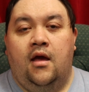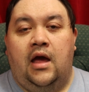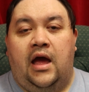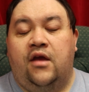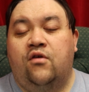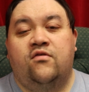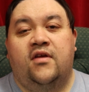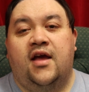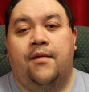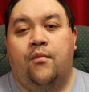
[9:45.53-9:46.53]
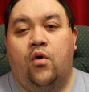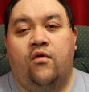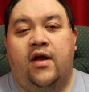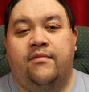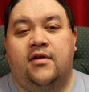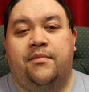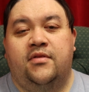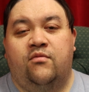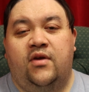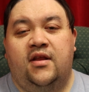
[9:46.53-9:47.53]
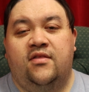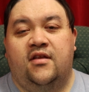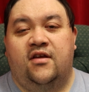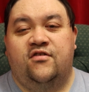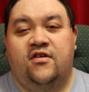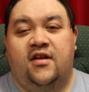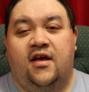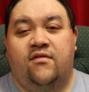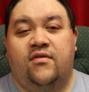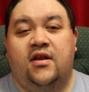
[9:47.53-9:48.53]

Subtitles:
I usually got more wrapped up in the reading than I should have,